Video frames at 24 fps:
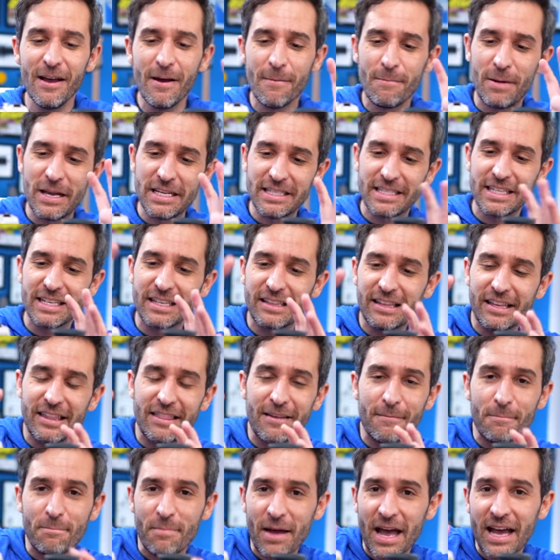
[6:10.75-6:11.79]
Basically,
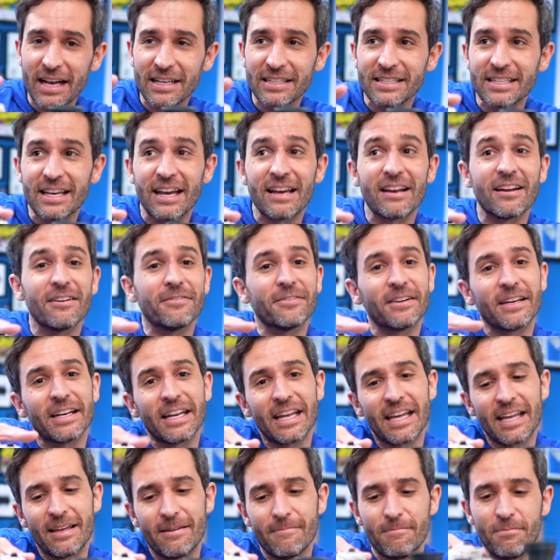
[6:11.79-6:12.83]
the backside of it,
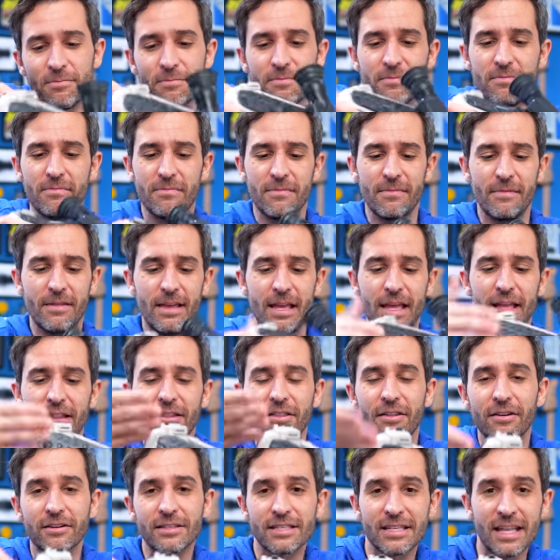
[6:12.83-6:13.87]
it
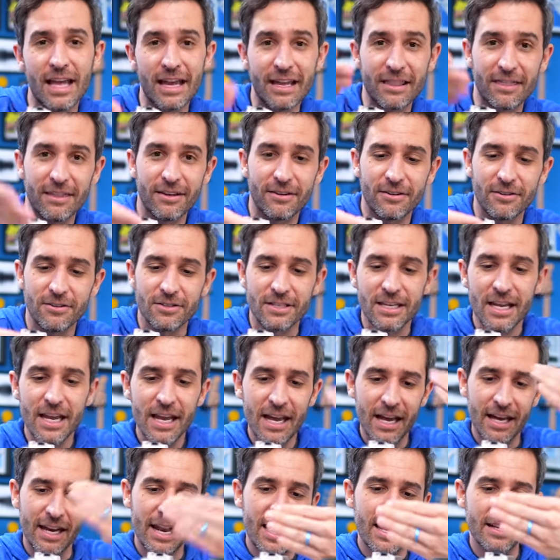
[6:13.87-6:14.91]
looks like there's
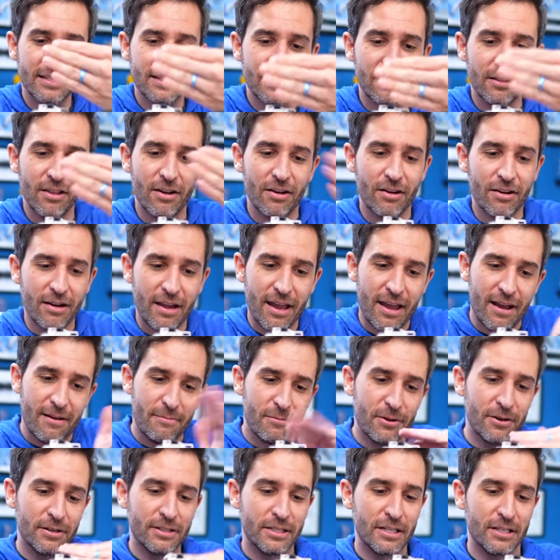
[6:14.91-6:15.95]
an SLR
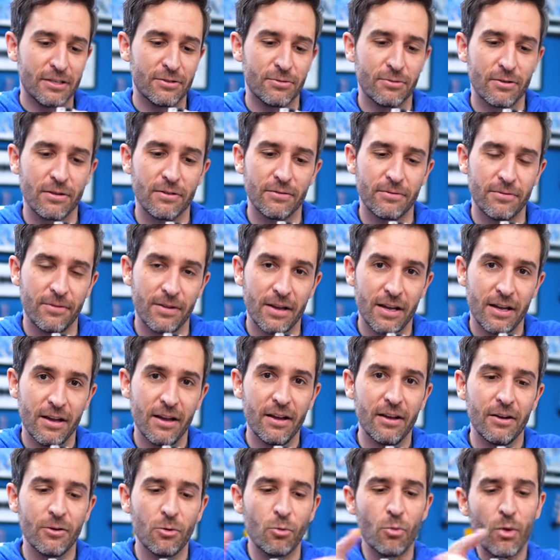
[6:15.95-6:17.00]
camera just sort of
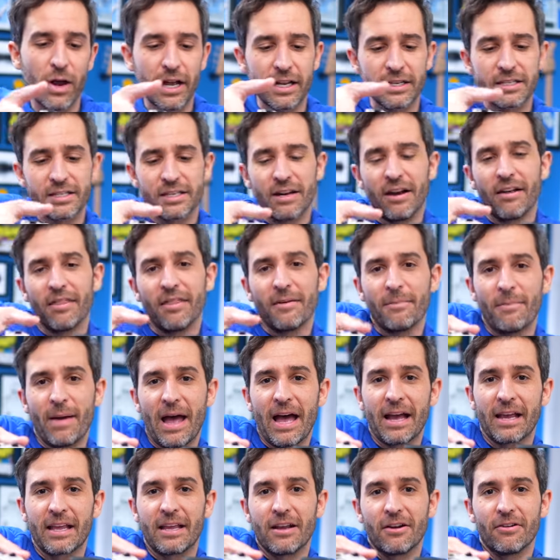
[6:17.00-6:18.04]
wedged on the
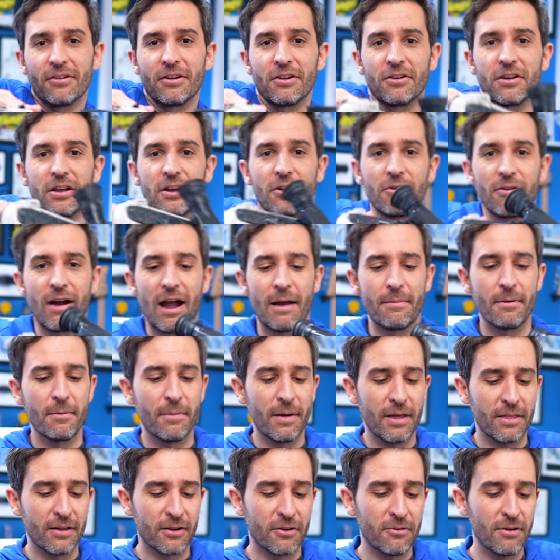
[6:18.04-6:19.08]
back here, and you can grab it by
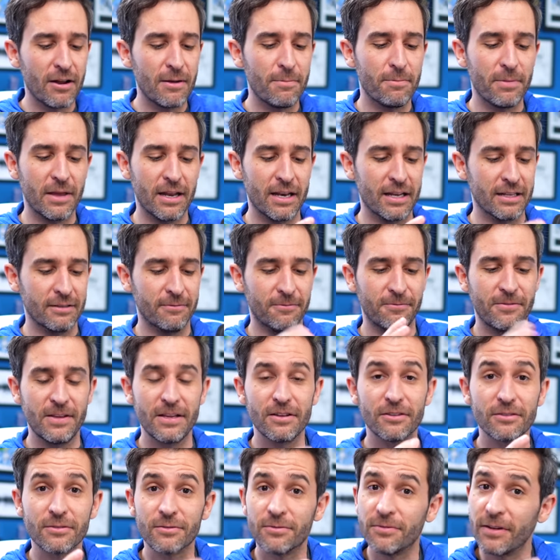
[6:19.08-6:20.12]
the grip and it
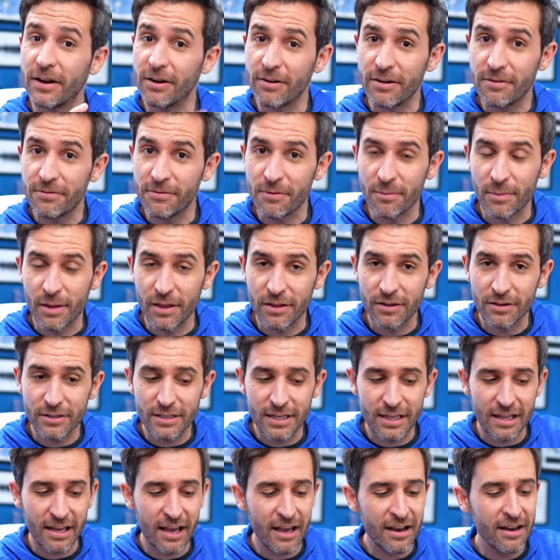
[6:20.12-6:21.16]
feels very familiar to
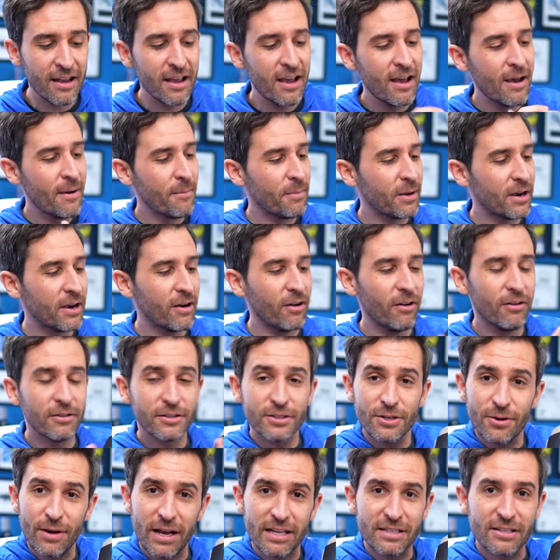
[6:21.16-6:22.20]
that, but it
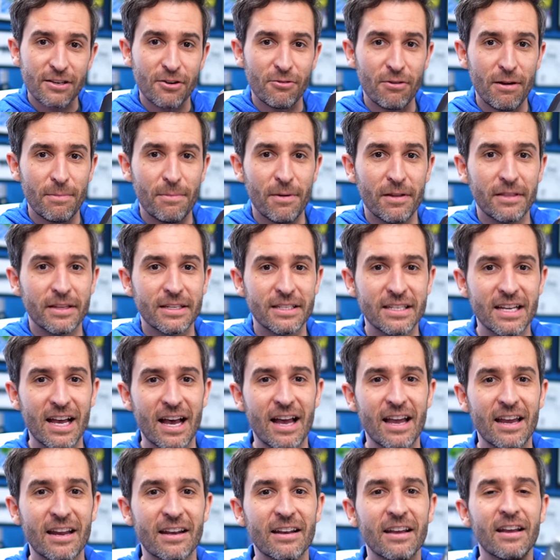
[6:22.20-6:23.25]
also has a grip on the
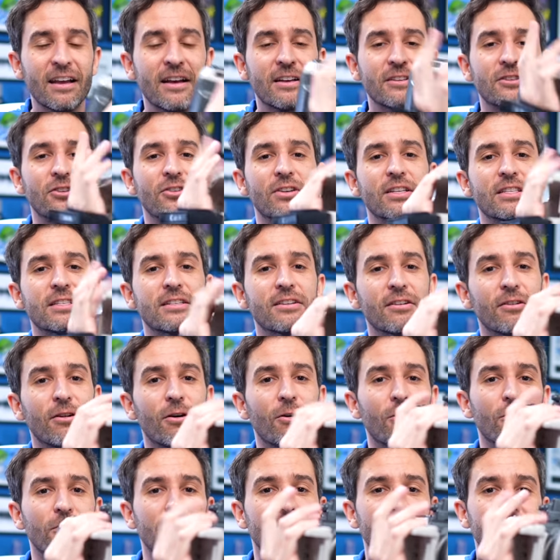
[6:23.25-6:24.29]
side so you can still
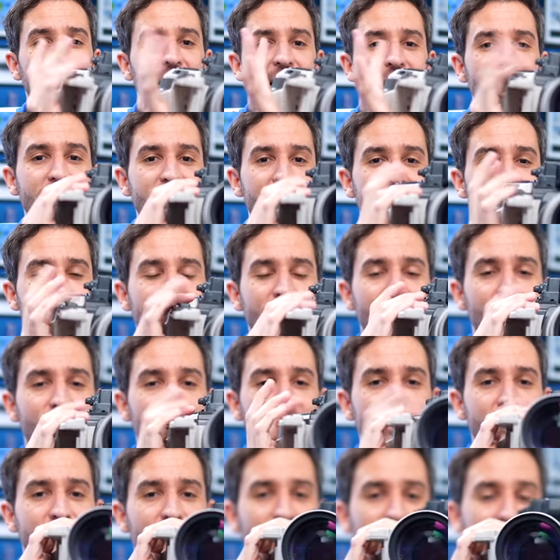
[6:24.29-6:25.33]
hold it as a
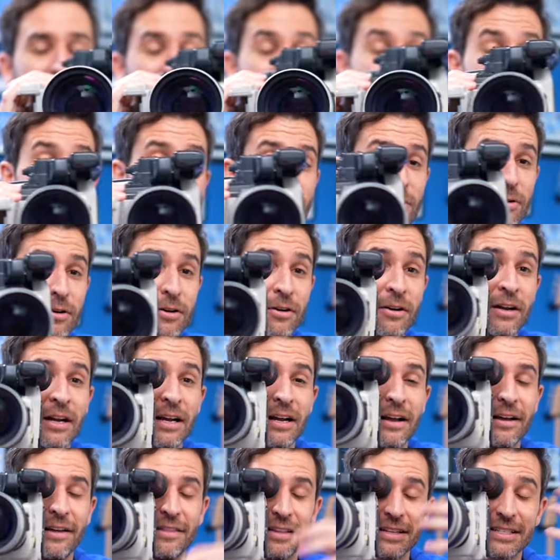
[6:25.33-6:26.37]
traditional camcorder,
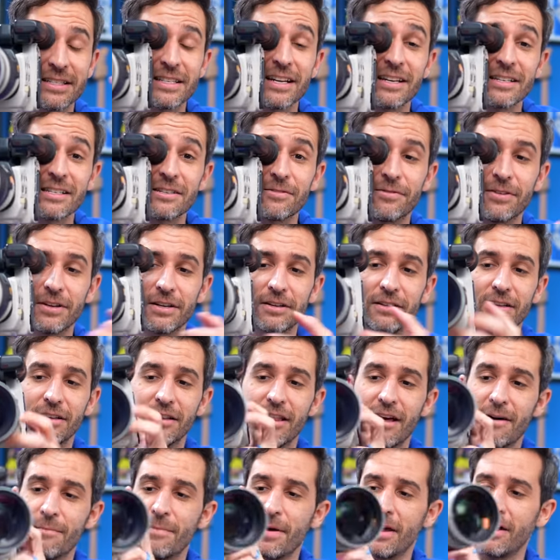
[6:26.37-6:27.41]
and this does feel a
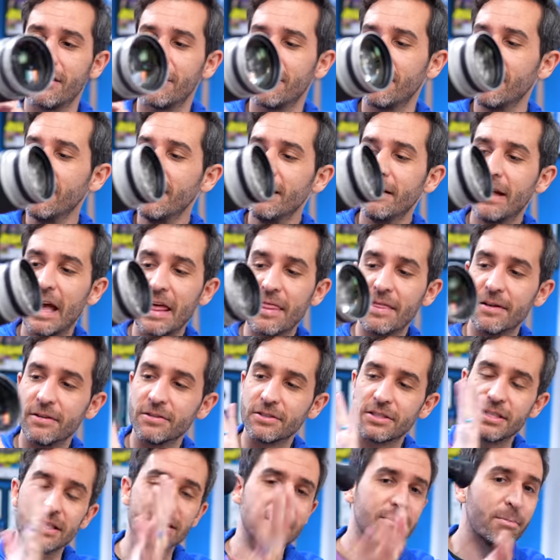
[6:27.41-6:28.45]
lot better. And
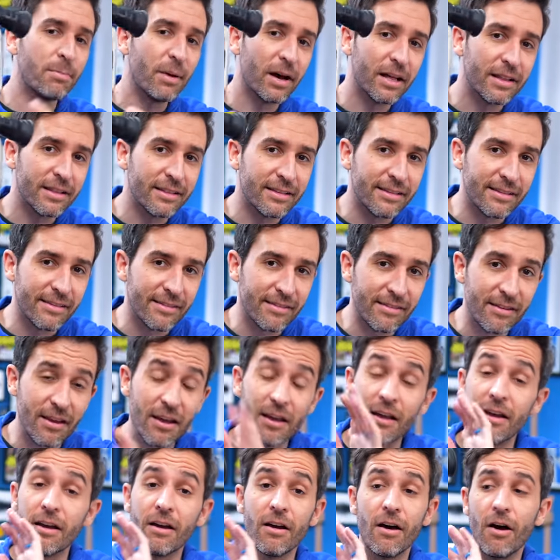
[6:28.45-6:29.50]
there's just buttons
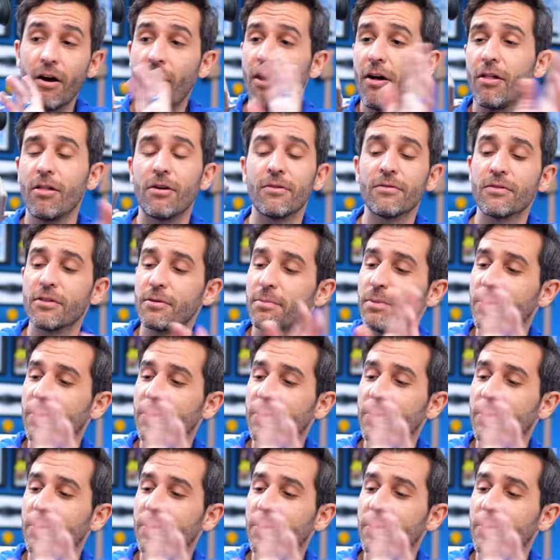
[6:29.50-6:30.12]
all over the